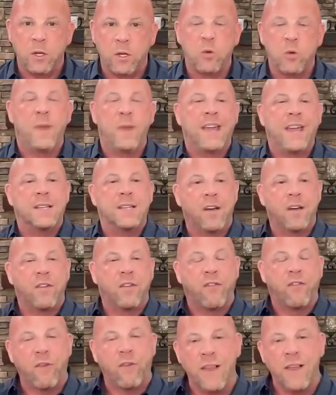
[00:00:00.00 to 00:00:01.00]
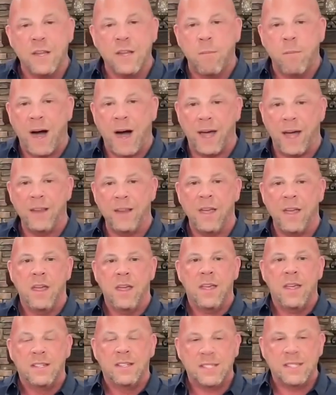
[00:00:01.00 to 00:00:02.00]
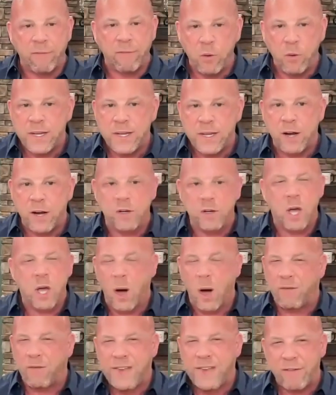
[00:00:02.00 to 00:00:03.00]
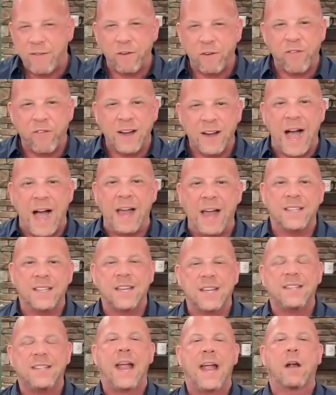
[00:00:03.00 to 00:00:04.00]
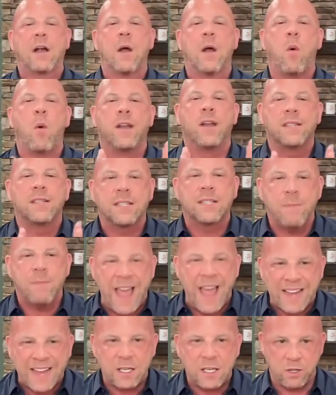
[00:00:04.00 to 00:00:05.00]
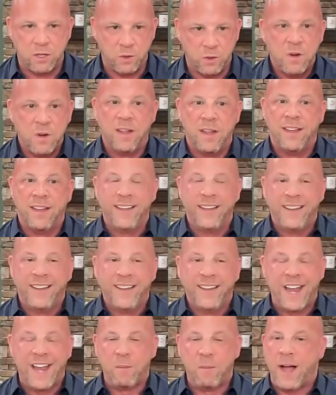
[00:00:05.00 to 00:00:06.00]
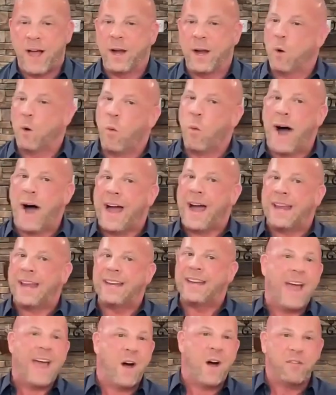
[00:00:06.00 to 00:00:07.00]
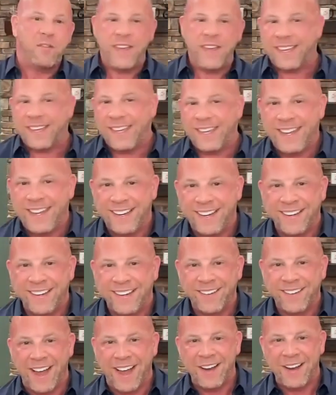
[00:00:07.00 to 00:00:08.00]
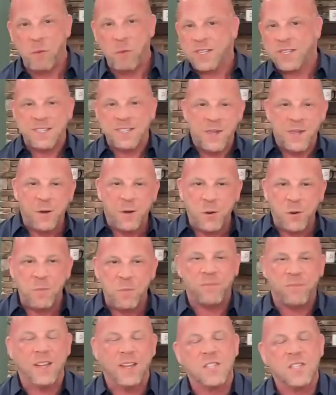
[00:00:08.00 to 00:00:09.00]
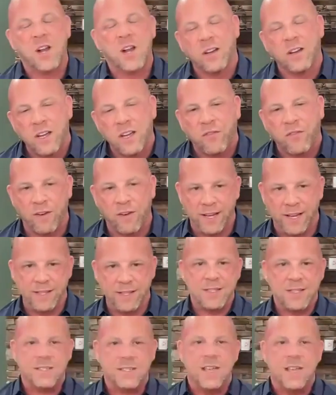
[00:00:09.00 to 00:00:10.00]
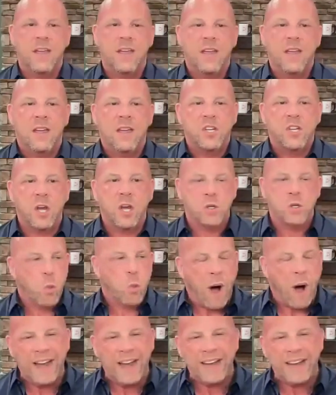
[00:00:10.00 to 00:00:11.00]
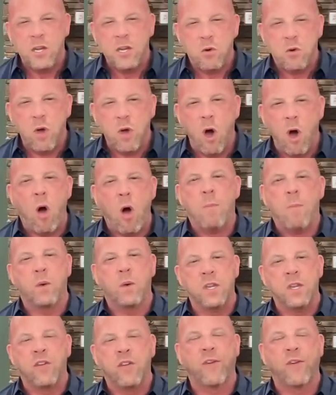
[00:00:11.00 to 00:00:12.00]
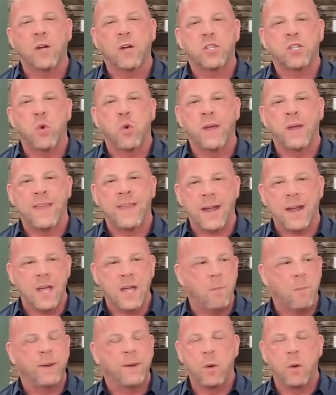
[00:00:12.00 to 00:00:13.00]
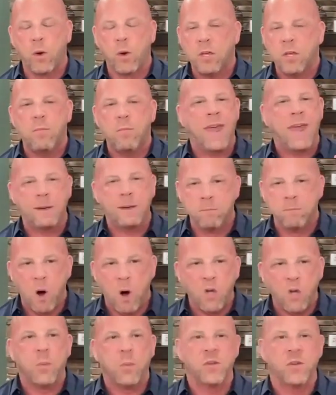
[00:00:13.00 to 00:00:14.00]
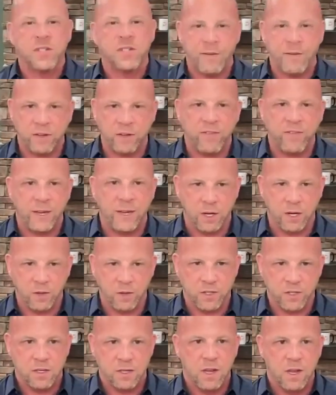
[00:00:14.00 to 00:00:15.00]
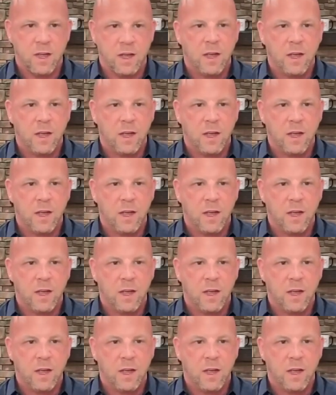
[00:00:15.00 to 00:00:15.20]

do, because a friend of mine several years ago, I've never forgotten it, said, Darren, I want to smack you. And I'm like, why now, Vicky? Right? What's new? Because they're good friends. She goes, why didn't you call me when you first joined that company where you made multiple seven figures?